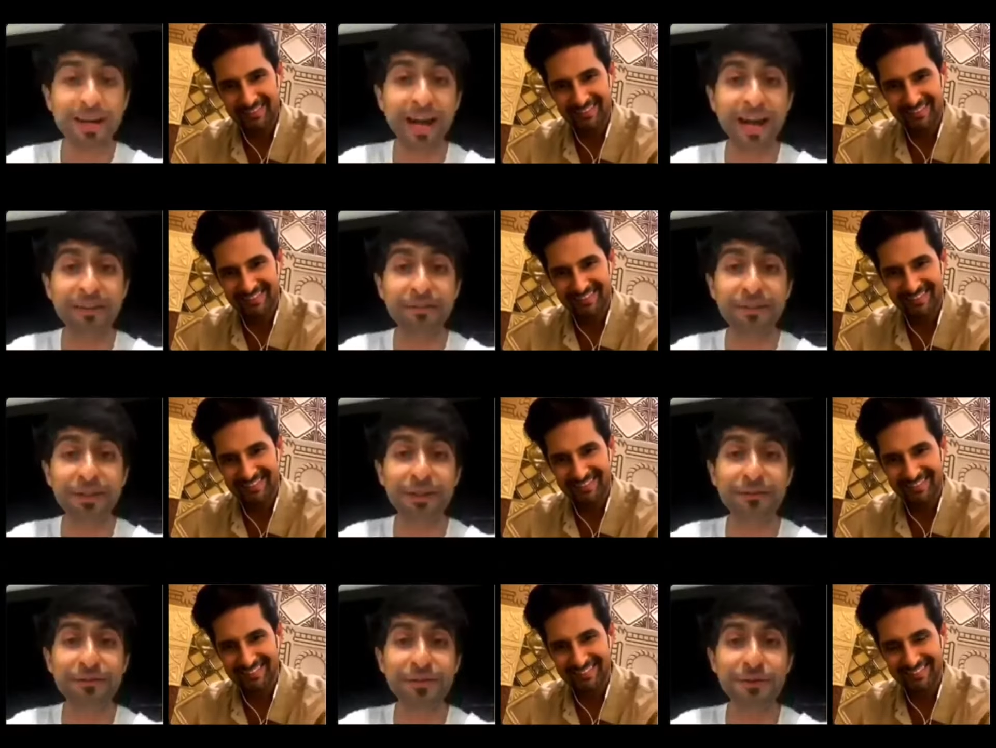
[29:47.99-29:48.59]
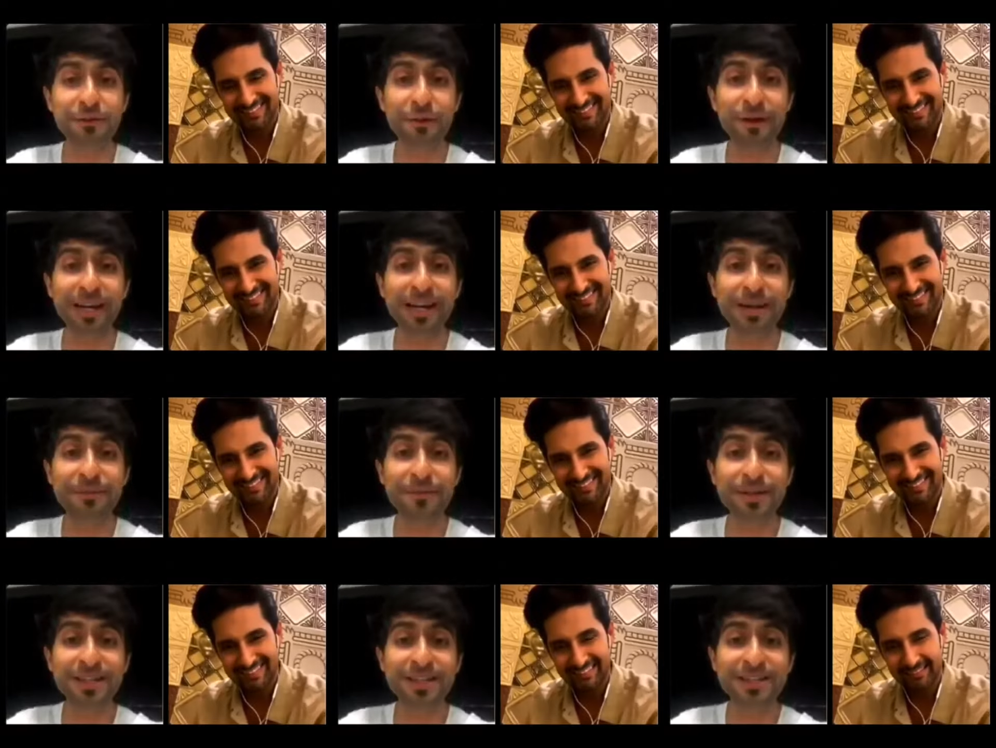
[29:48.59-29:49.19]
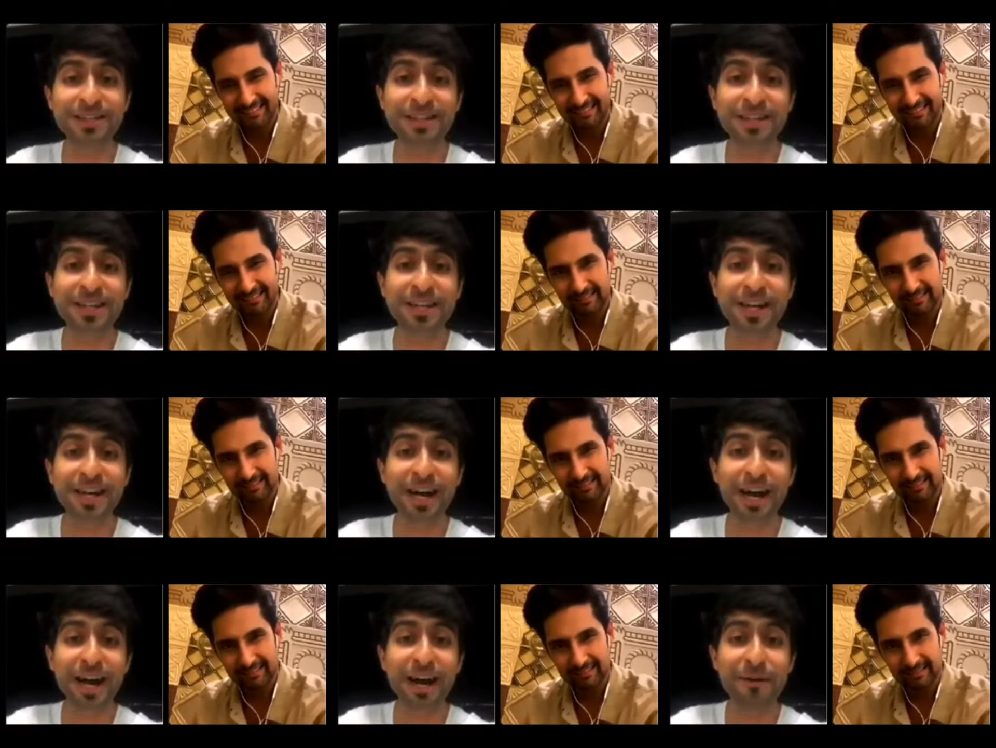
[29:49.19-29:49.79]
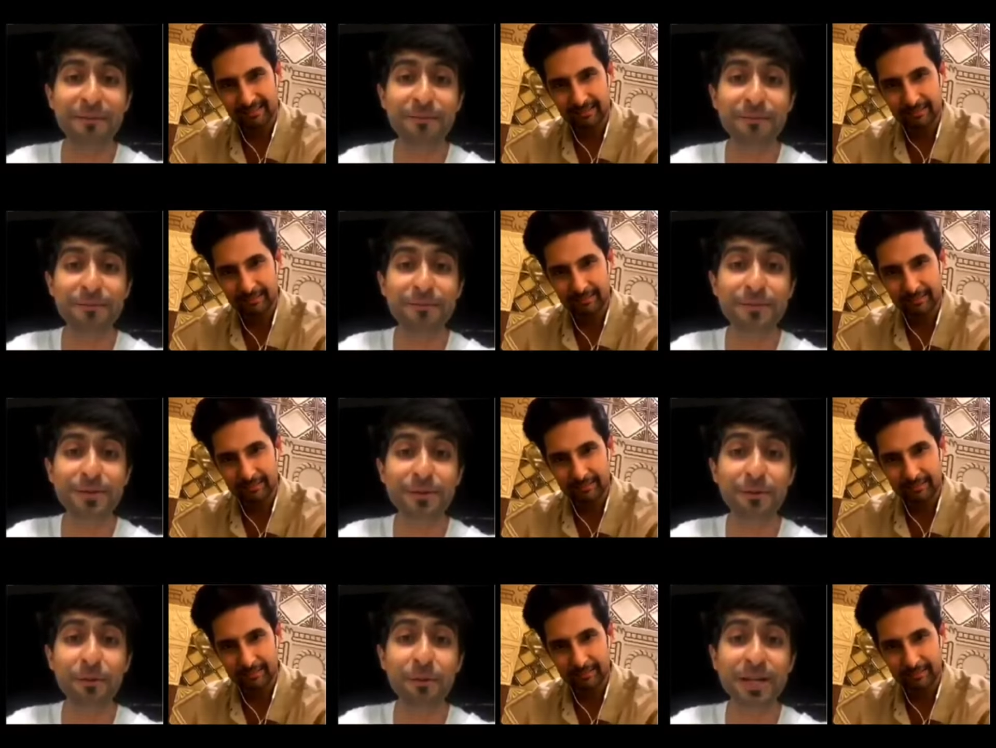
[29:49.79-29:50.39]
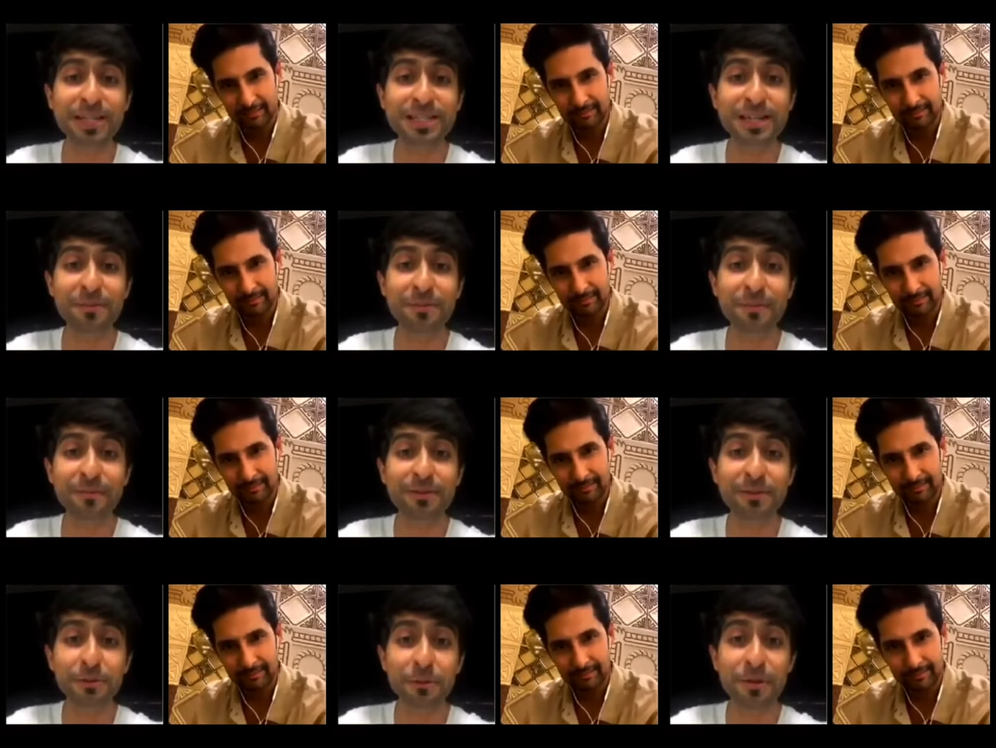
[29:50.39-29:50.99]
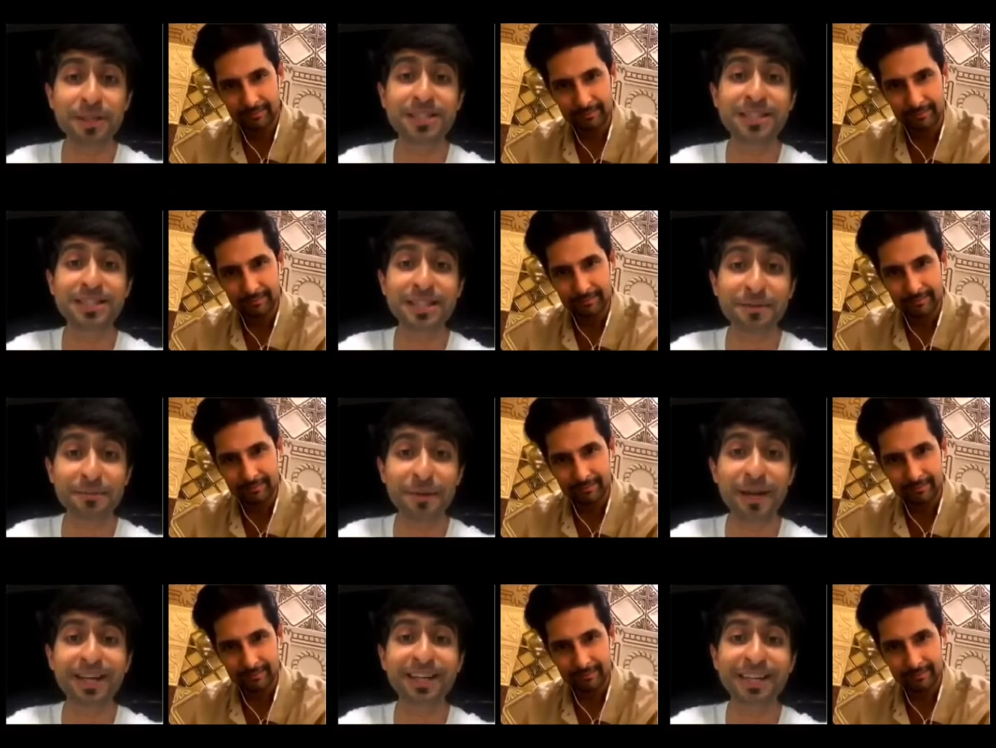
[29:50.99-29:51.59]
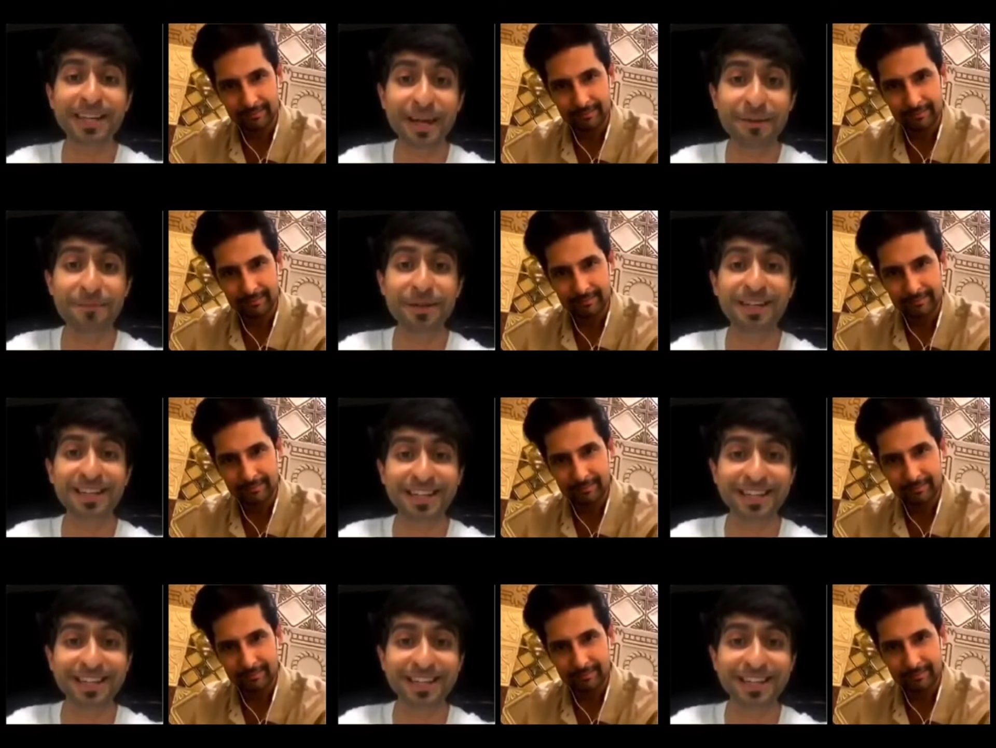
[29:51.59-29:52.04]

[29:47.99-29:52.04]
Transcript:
Speaker 1: When life gives you a lemon, squeeze it and make a